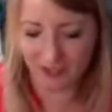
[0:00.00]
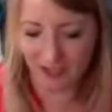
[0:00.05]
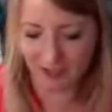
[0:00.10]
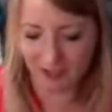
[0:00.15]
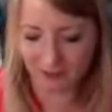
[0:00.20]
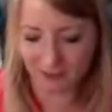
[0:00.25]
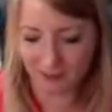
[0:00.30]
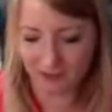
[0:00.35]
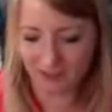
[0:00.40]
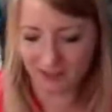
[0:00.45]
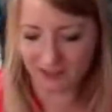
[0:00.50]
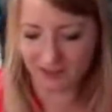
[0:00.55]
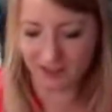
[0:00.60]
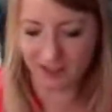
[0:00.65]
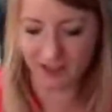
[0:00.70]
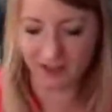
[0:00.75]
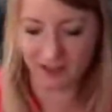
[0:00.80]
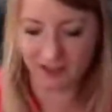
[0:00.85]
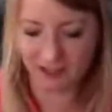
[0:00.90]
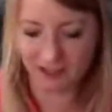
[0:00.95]
And within
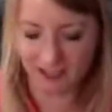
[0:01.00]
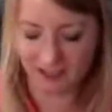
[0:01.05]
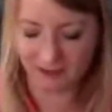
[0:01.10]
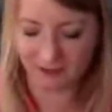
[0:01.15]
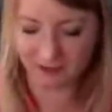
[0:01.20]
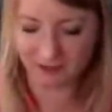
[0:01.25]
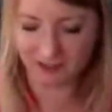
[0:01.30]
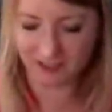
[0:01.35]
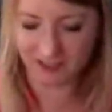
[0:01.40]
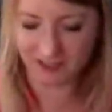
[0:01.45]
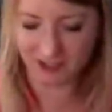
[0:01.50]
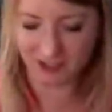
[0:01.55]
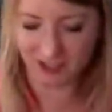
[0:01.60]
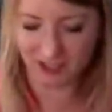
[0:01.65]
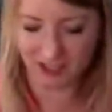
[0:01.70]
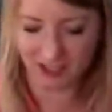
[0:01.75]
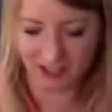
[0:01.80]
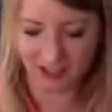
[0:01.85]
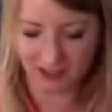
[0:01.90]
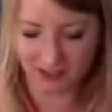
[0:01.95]
a 6
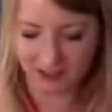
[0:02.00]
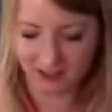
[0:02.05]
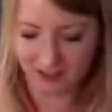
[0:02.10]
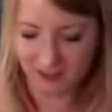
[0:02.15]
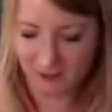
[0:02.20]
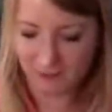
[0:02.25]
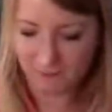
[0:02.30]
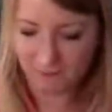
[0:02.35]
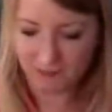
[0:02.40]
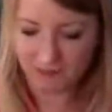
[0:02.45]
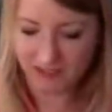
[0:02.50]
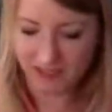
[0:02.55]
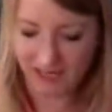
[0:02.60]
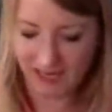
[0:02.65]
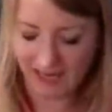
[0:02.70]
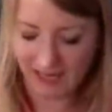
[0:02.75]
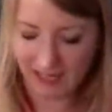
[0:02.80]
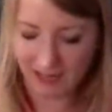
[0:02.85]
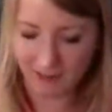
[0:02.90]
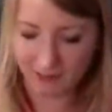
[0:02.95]
year
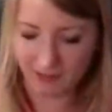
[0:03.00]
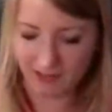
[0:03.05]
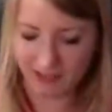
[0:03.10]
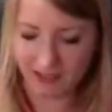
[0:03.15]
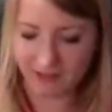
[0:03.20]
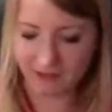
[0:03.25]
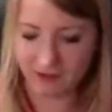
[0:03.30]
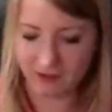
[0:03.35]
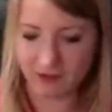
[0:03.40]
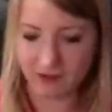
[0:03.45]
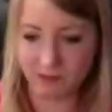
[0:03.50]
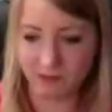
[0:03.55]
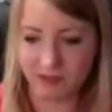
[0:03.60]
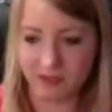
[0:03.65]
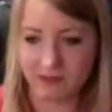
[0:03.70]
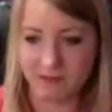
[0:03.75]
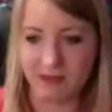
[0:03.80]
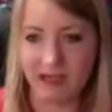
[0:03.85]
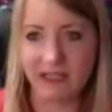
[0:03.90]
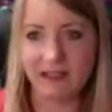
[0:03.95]
gap, like, for
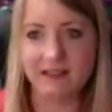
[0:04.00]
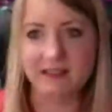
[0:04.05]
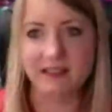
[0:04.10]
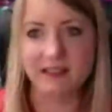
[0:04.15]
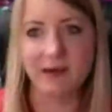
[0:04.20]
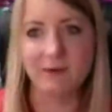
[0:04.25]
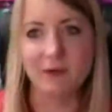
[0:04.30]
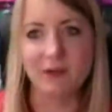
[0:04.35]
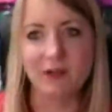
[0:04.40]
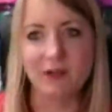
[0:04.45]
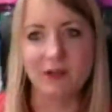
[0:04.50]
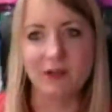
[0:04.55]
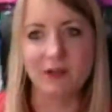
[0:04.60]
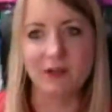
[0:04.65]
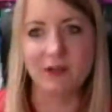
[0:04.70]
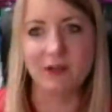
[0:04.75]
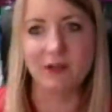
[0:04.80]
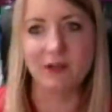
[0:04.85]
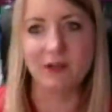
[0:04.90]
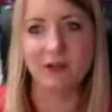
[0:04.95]
somebody's mindset, money
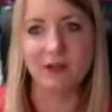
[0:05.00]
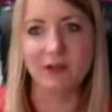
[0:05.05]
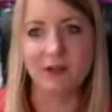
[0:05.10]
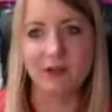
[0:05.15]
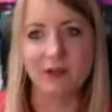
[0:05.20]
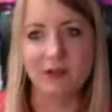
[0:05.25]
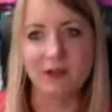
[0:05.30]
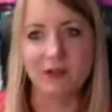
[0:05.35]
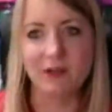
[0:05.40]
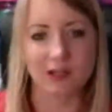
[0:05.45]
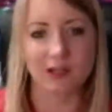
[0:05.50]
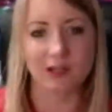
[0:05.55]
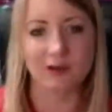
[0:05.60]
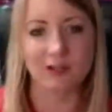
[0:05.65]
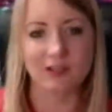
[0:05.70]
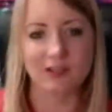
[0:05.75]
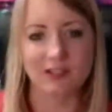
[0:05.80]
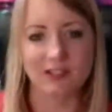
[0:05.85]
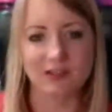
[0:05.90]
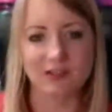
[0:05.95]
mindset, to change so
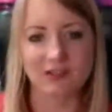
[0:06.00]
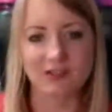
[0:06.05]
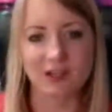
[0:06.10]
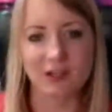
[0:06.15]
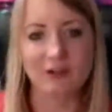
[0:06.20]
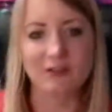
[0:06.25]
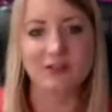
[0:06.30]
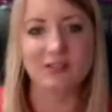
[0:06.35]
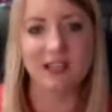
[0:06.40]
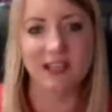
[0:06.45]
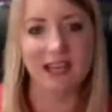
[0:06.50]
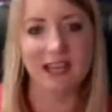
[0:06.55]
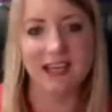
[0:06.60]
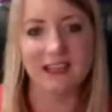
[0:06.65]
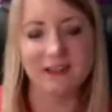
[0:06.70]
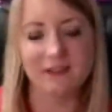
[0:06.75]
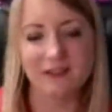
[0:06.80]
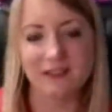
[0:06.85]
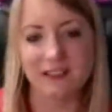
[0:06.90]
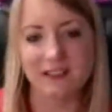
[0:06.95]
much, and it just shows you like
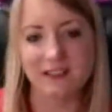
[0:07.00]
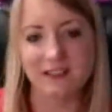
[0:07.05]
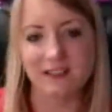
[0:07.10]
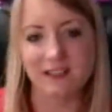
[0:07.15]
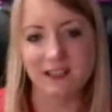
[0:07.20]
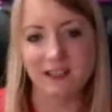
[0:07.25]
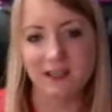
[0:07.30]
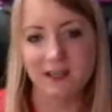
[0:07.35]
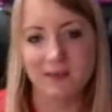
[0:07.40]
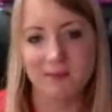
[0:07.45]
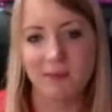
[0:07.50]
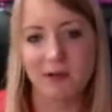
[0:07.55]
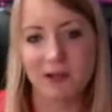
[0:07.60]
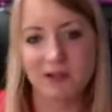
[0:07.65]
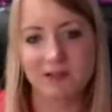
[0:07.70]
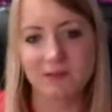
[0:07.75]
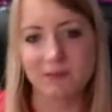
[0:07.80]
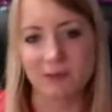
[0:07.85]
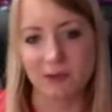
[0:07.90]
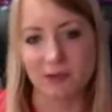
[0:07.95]
anything's
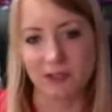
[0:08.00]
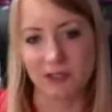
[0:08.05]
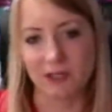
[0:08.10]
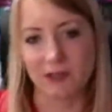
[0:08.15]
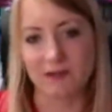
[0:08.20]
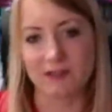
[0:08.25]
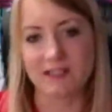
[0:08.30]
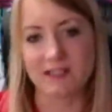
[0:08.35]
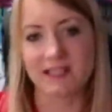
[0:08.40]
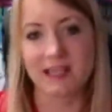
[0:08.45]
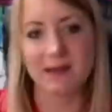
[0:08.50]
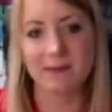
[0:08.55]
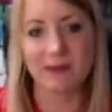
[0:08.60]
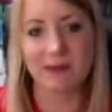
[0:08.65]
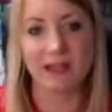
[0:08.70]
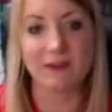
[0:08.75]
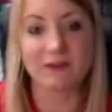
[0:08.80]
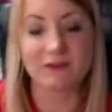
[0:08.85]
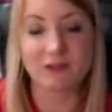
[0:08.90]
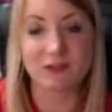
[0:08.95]
possible. You know, the same
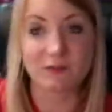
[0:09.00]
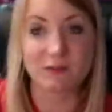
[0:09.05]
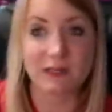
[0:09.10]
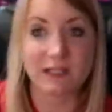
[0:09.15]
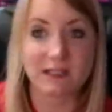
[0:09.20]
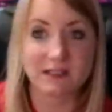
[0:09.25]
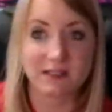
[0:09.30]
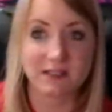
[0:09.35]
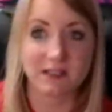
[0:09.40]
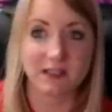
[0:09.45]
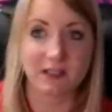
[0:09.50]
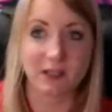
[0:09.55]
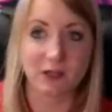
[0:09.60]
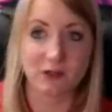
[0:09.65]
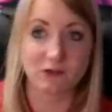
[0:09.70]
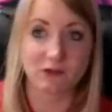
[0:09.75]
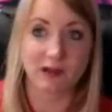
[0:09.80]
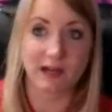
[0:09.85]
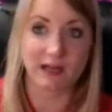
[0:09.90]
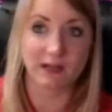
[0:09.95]
me, I was just speaking to the
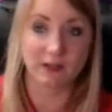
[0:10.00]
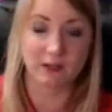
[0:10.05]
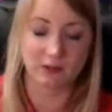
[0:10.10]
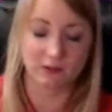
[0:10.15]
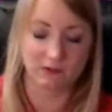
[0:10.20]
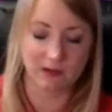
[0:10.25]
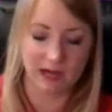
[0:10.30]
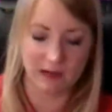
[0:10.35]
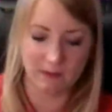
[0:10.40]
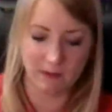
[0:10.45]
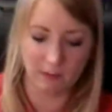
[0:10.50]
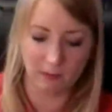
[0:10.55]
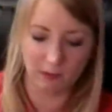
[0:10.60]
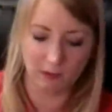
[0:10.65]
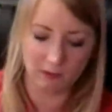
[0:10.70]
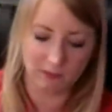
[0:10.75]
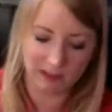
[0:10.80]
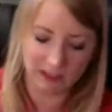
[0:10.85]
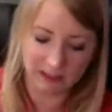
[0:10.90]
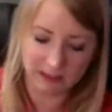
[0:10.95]
ghostwriter who's writing my book
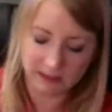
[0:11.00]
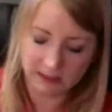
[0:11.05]
with me.